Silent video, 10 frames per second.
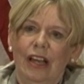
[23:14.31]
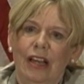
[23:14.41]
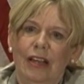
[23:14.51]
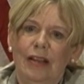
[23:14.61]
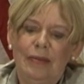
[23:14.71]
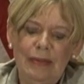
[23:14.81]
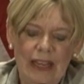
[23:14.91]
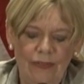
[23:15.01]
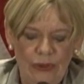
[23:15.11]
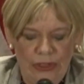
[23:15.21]
Um,
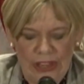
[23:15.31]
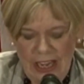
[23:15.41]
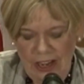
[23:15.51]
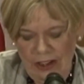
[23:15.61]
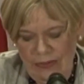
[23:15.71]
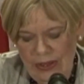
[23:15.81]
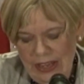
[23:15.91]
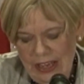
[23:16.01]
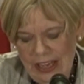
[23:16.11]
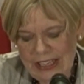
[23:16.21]
if you think of
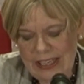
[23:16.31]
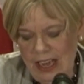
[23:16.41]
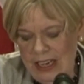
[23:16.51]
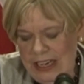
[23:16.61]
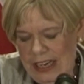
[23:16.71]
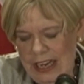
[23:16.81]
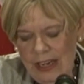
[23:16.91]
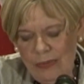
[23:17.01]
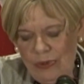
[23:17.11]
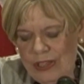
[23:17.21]
Certainly,
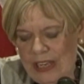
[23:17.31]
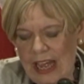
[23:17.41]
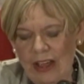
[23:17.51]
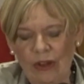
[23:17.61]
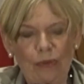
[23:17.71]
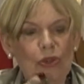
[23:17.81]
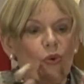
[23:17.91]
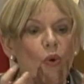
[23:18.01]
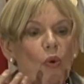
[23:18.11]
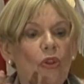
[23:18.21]
it was, it was
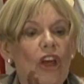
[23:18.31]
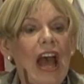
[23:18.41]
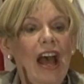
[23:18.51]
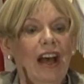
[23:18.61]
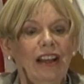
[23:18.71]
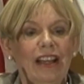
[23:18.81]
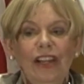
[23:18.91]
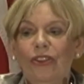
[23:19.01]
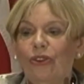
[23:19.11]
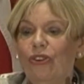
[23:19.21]
all there
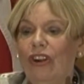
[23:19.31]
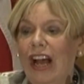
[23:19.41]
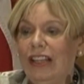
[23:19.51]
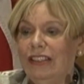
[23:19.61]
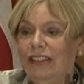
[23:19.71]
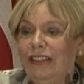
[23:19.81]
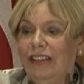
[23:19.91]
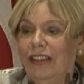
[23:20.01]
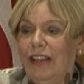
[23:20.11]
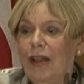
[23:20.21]
in the Quran.
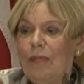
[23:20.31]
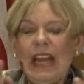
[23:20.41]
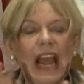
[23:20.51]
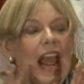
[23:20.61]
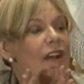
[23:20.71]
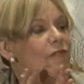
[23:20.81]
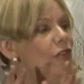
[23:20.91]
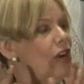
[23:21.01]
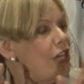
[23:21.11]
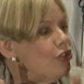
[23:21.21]
But
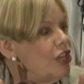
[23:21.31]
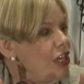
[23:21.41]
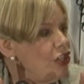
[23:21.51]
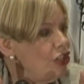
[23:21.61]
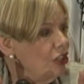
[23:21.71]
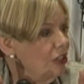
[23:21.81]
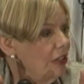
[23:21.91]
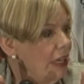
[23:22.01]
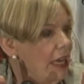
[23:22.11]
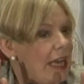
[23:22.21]
every
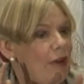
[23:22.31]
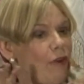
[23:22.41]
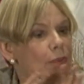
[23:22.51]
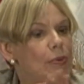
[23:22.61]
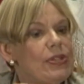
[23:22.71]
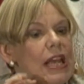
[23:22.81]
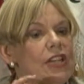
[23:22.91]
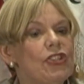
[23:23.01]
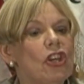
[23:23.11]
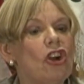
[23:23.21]
tradition
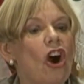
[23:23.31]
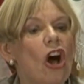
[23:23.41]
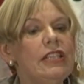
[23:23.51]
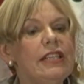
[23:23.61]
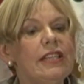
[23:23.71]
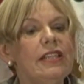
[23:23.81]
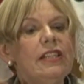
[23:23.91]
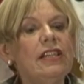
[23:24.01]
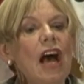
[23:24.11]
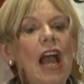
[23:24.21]
represents a
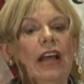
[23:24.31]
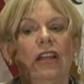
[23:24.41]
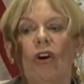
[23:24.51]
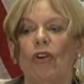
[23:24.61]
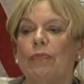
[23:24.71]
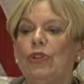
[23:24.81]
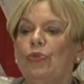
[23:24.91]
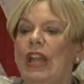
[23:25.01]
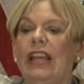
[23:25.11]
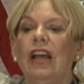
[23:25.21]
constant dialogue
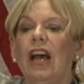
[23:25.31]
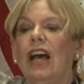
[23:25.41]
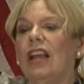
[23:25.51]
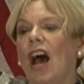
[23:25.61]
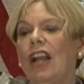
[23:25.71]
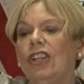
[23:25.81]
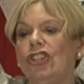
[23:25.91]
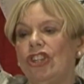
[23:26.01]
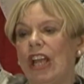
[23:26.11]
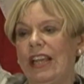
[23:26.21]
between an
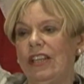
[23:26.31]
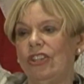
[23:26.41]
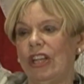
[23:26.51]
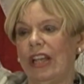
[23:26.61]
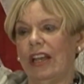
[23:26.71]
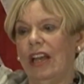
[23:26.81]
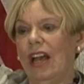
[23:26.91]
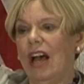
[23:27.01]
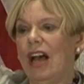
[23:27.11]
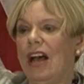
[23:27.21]
unchanging,
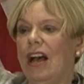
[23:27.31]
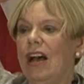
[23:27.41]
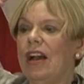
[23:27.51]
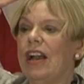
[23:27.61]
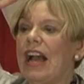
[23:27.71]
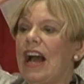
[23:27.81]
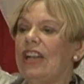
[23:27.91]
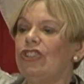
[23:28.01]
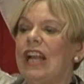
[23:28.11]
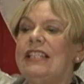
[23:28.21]
uh,
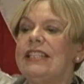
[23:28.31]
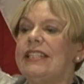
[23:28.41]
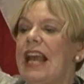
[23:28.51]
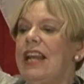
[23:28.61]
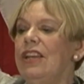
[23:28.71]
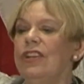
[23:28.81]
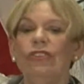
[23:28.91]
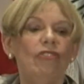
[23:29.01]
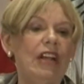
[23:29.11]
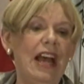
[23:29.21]

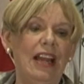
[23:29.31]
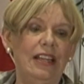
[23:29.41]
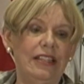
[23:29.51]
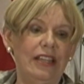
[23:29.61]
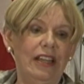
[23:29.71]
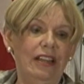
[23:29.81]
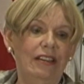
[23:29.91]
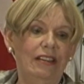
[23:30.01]
transcendent reality